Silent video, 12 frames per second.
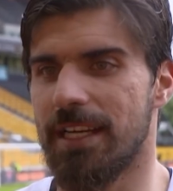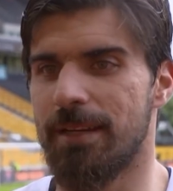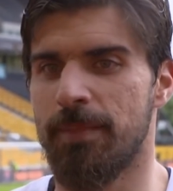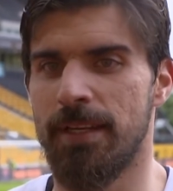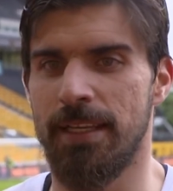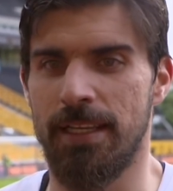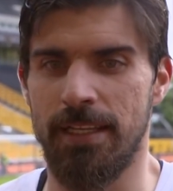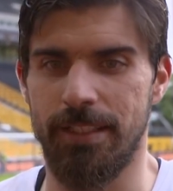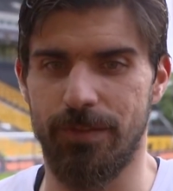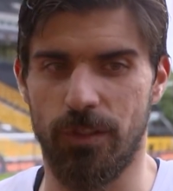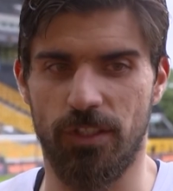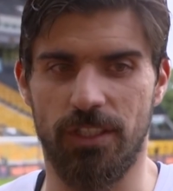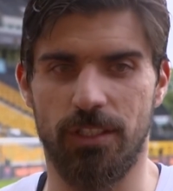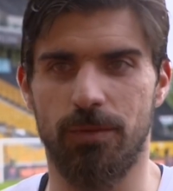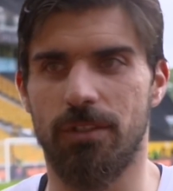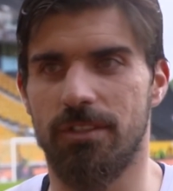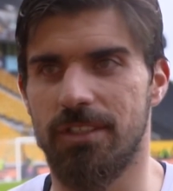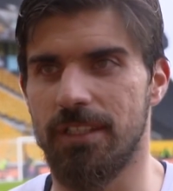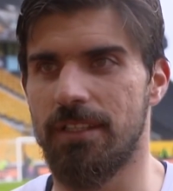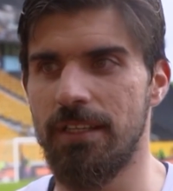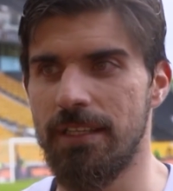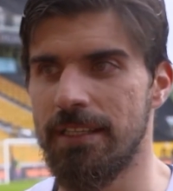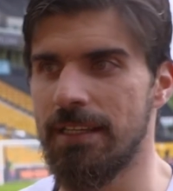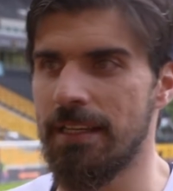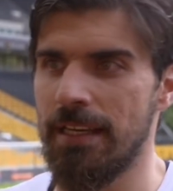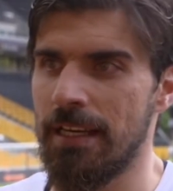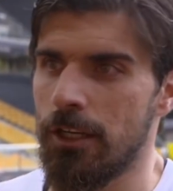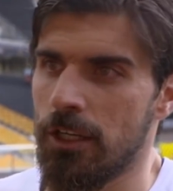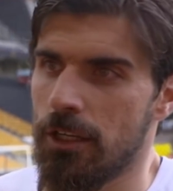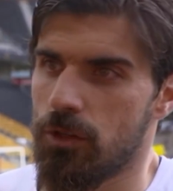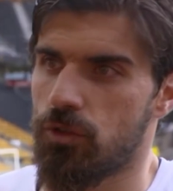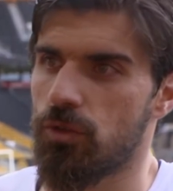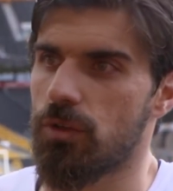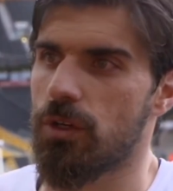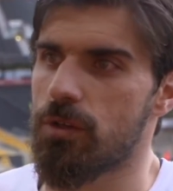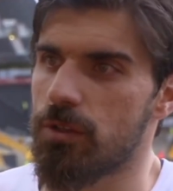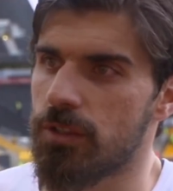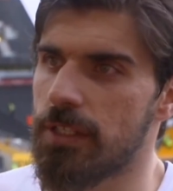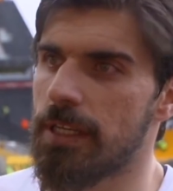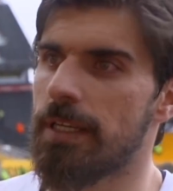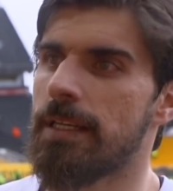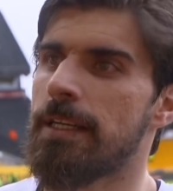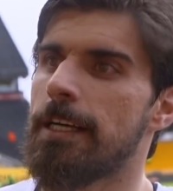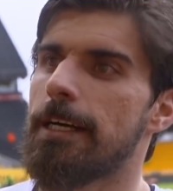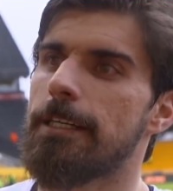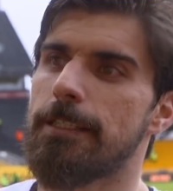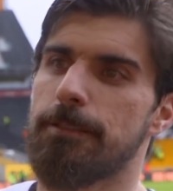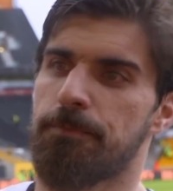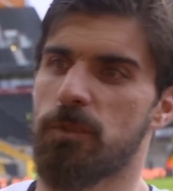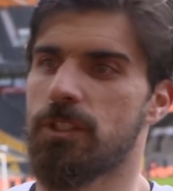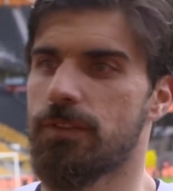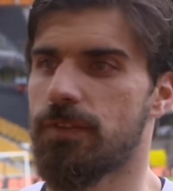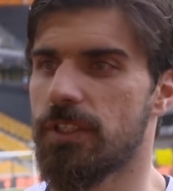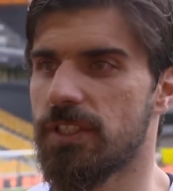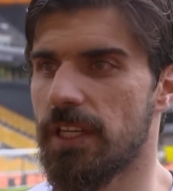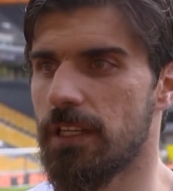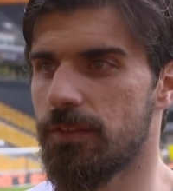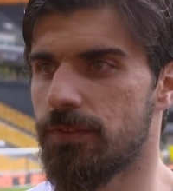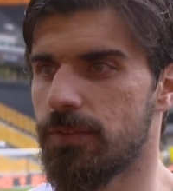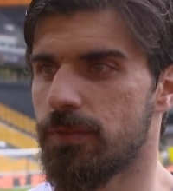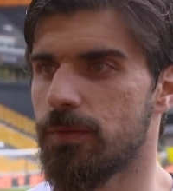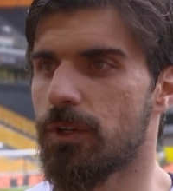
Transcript: Now, because of how versatile this hair length is, it's a great opportunity to inform you all of